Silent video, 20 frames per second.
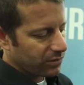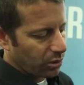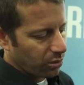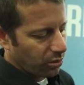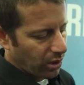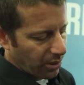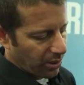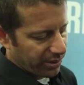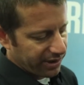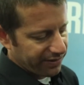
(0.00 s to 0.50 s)

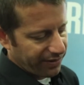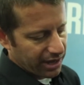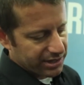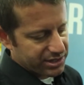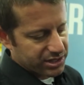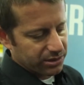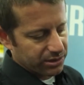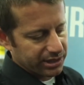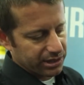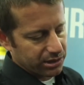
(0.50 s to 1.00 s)
What we've
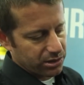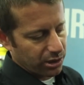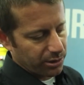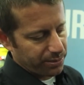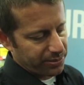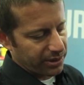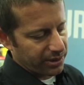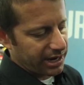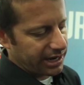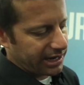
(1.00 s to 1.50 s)
also
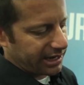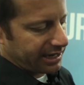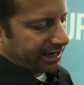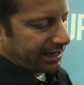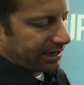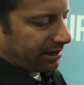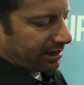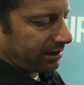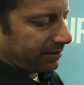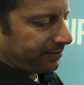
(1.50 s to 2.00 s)
incorporated
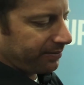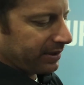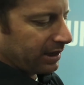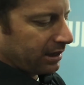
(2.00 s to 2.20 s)
here